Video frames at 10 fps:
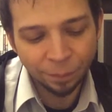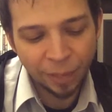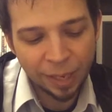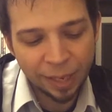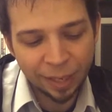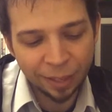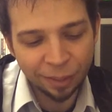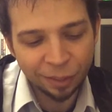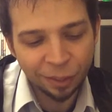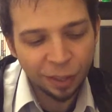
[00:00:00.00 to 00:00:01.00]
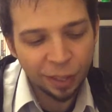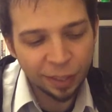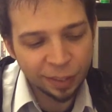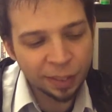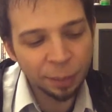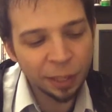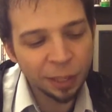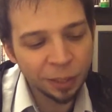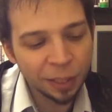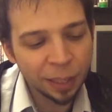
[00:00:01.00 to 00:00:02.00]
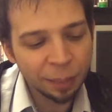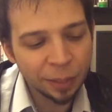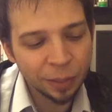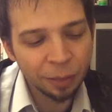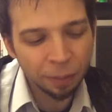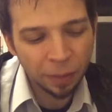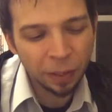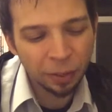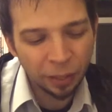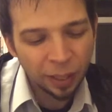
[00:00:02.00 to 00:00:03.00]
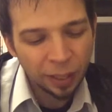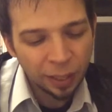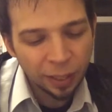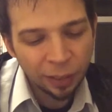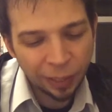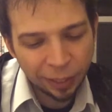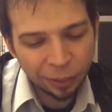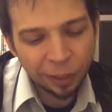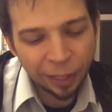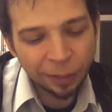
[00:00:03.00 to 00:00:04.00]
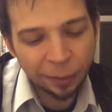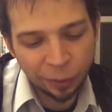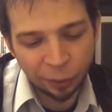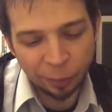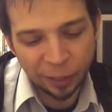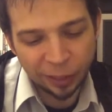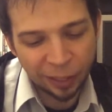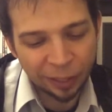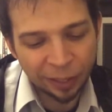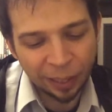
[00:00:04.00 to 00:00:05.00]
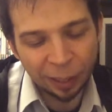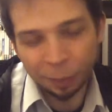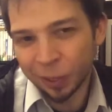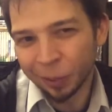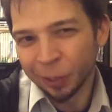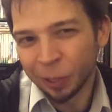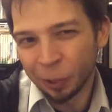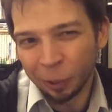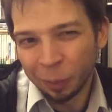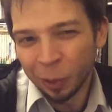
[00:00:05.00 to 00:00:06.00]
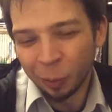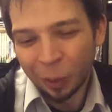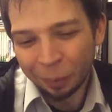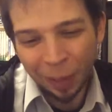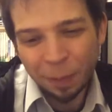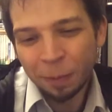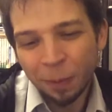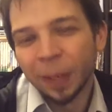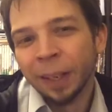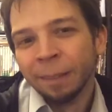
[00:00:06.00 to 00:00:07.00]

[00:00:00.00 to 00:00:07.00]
And it's a simulation game, so I figured, I actually like those Derby Stallion games, so a chocobo one might be fun.